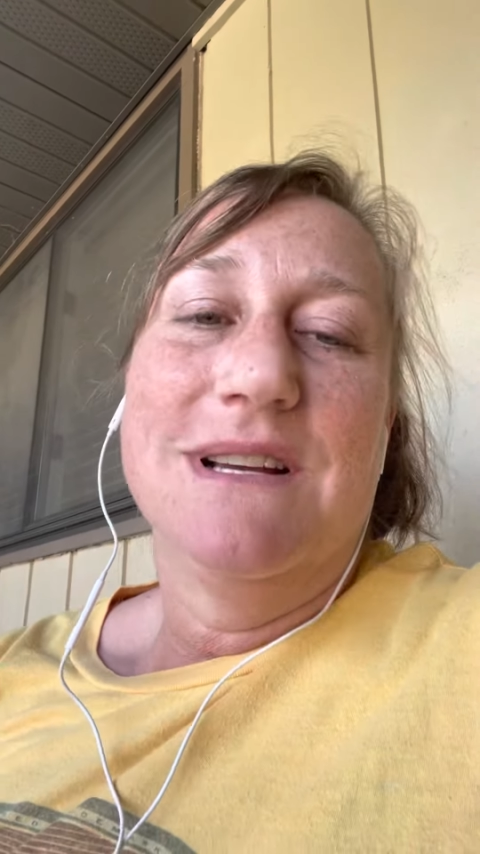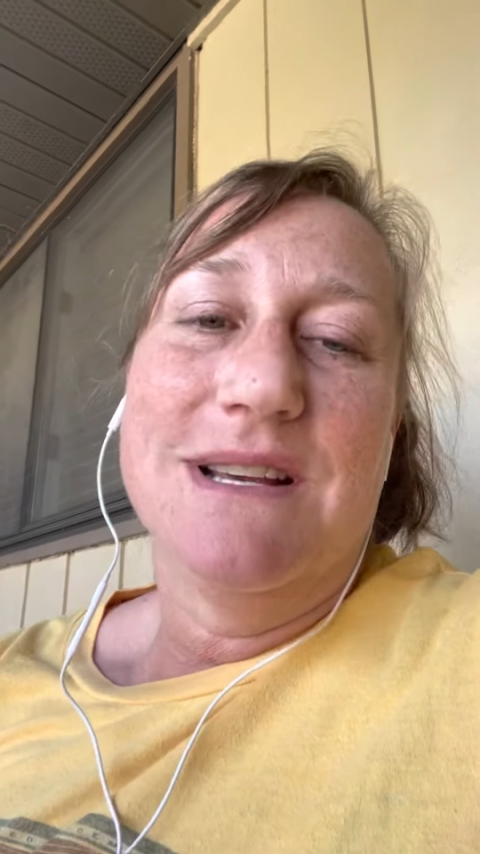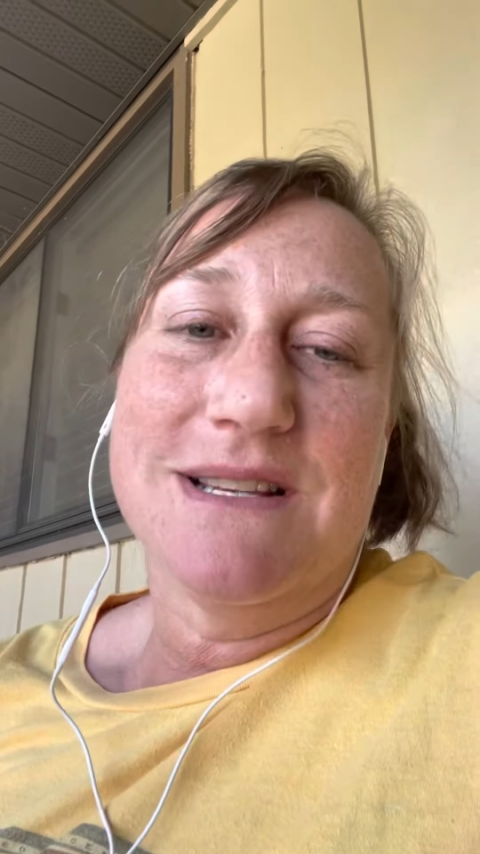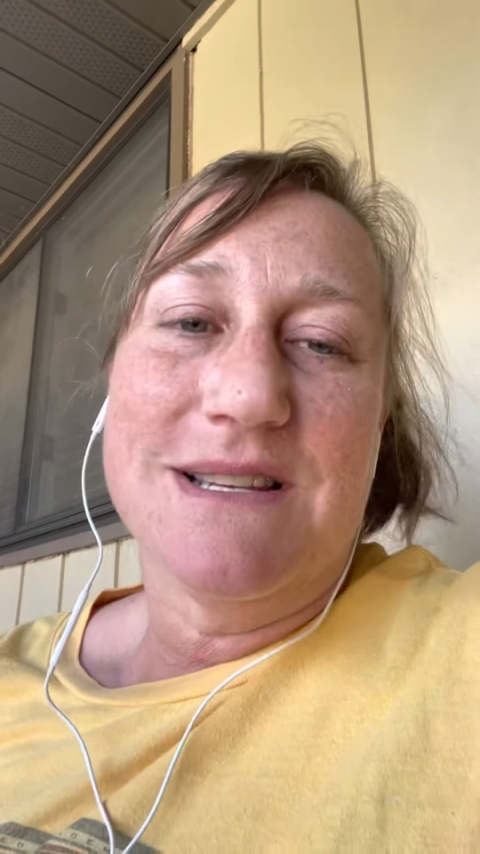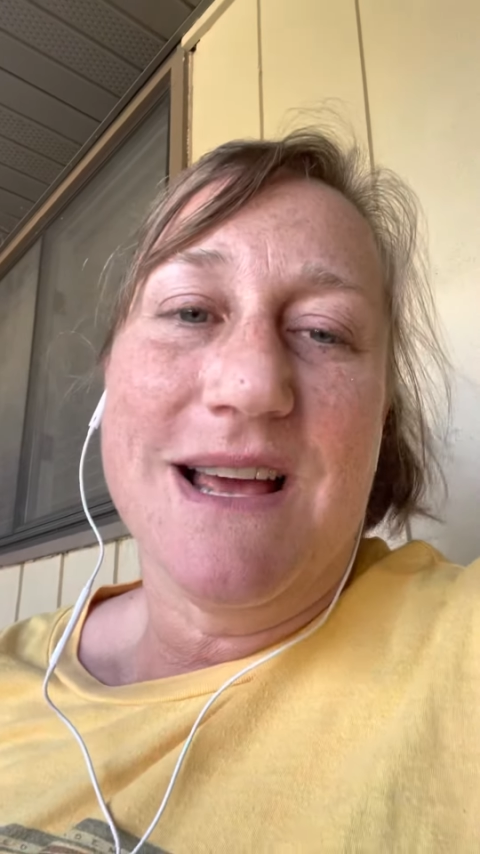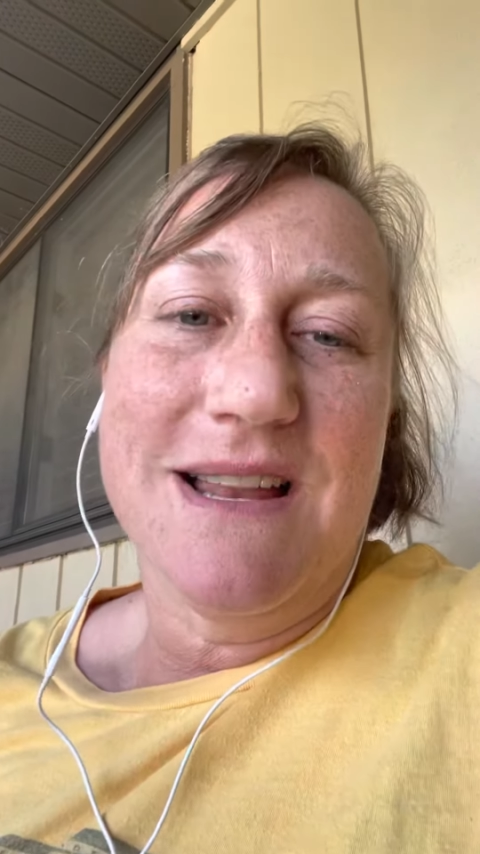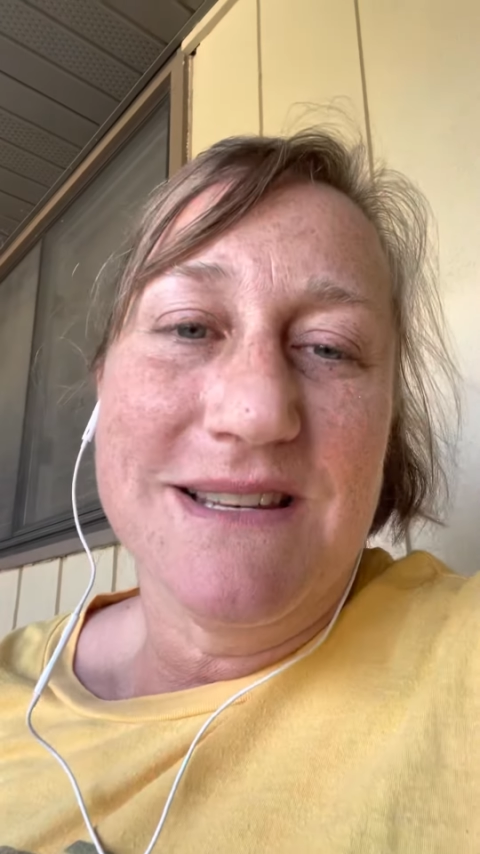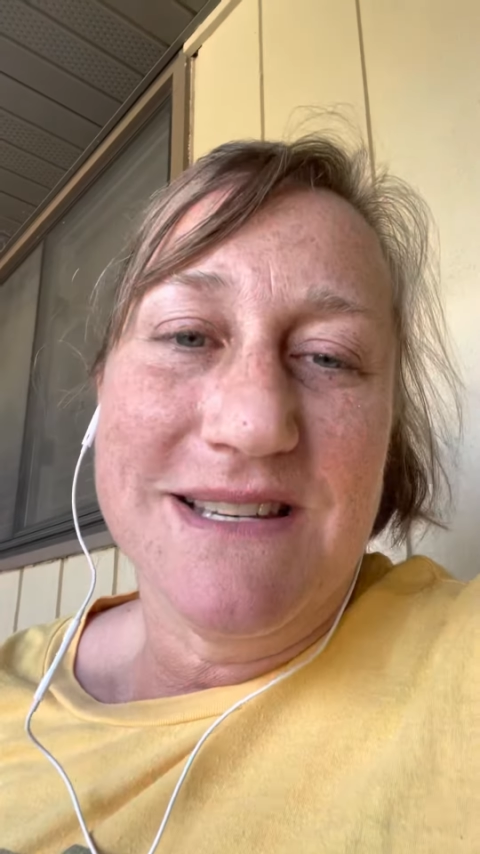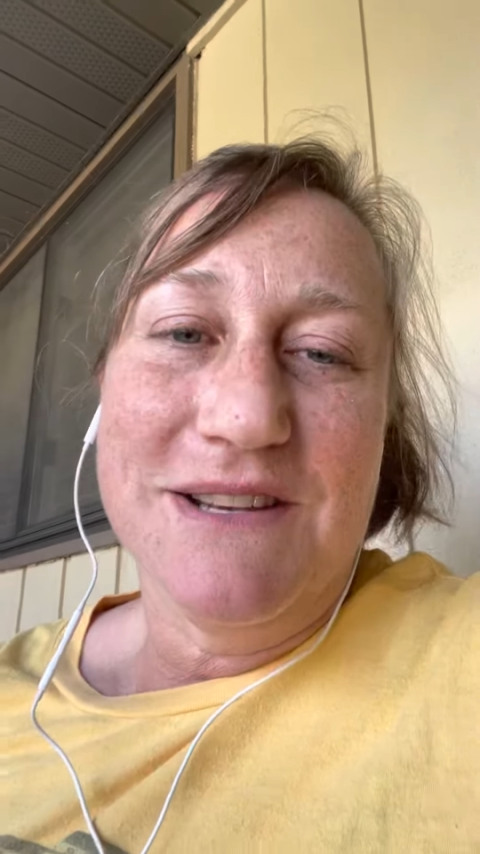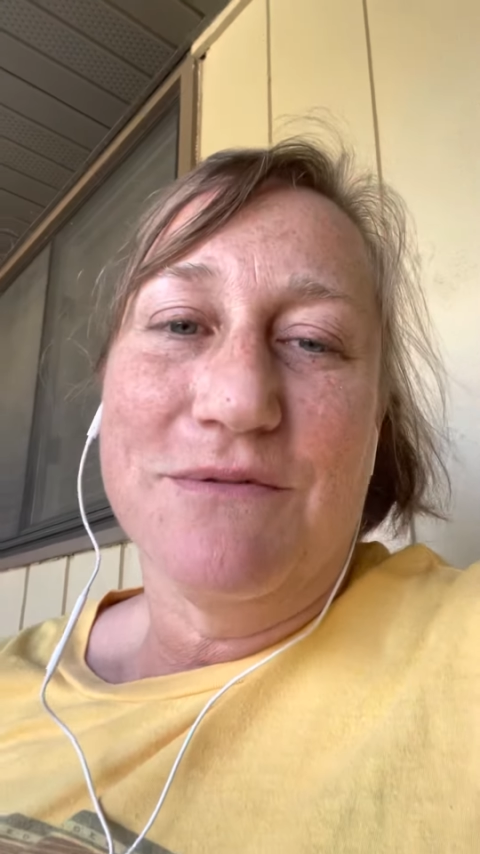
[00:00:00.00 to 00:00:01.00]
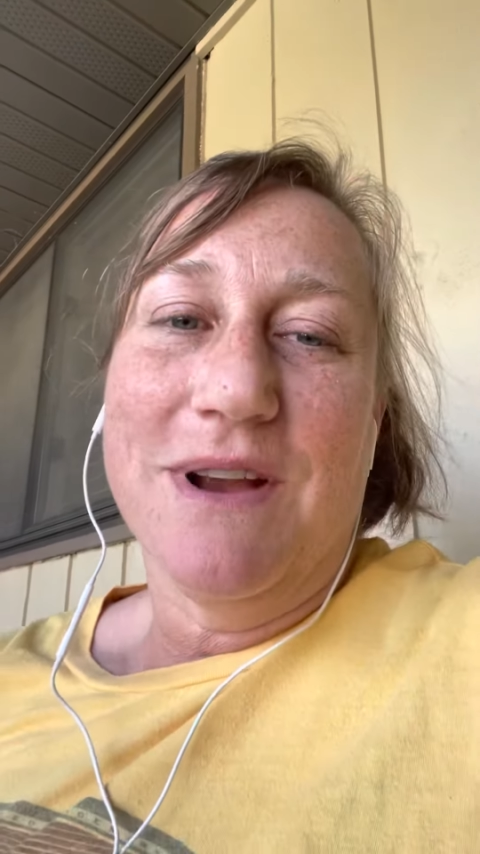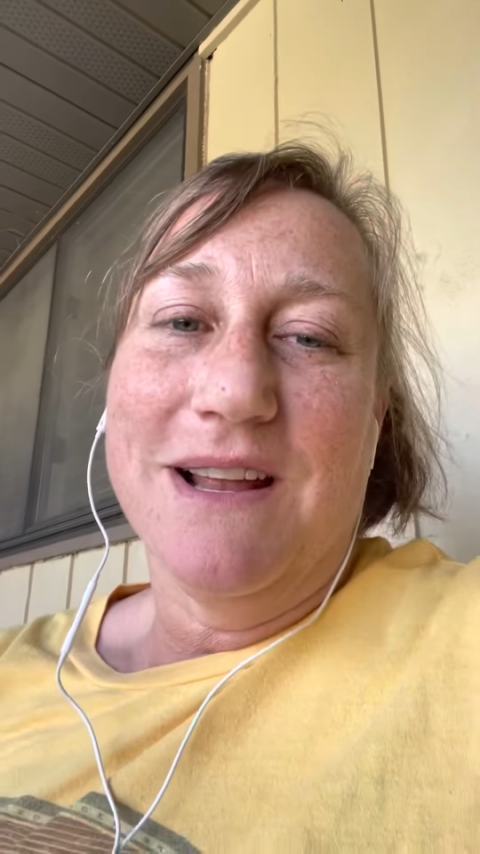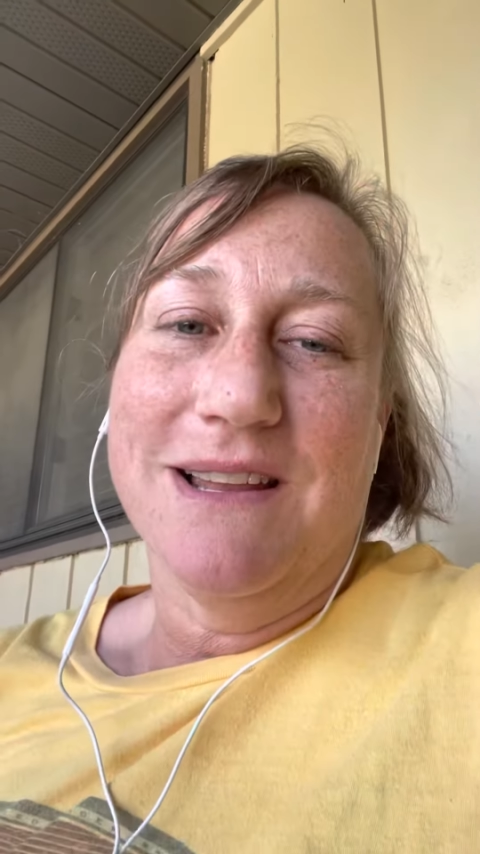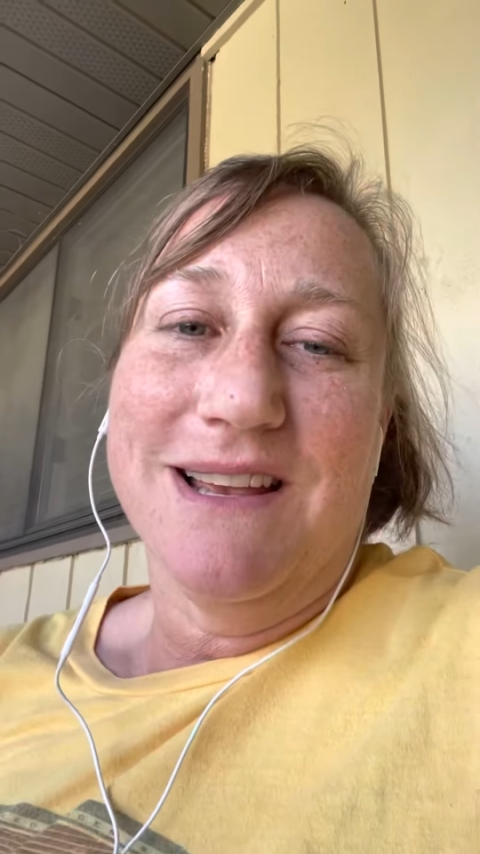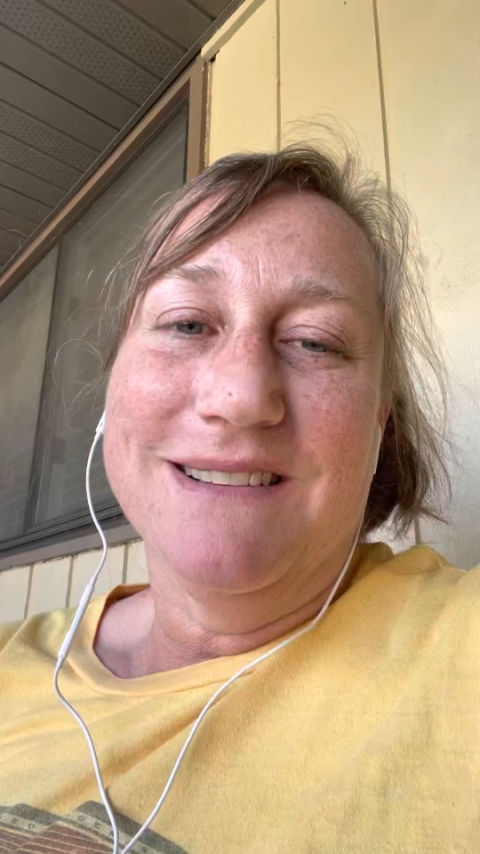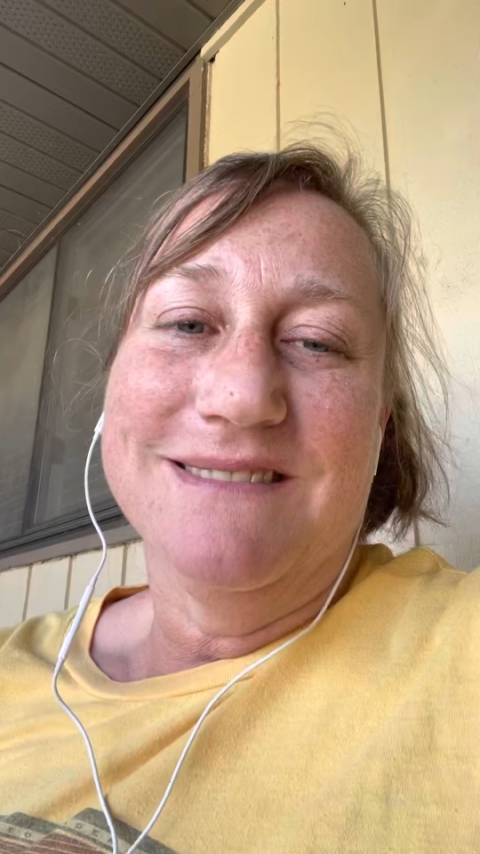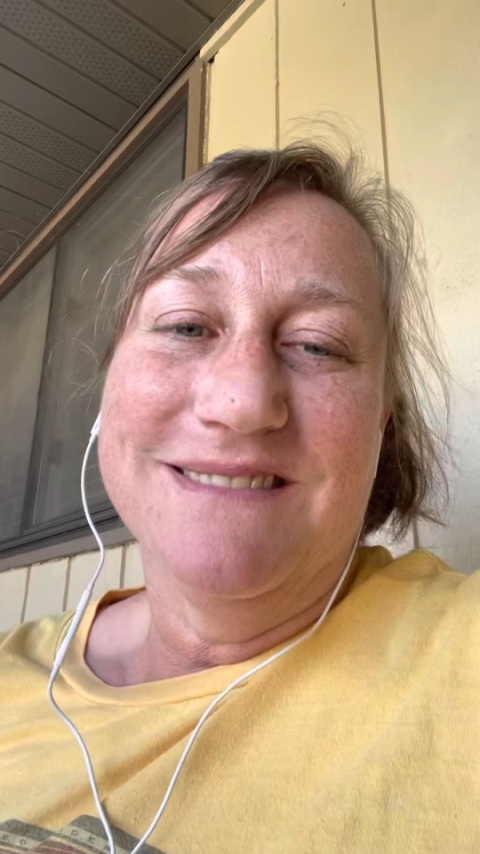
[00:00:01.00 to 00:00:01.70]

is not derailing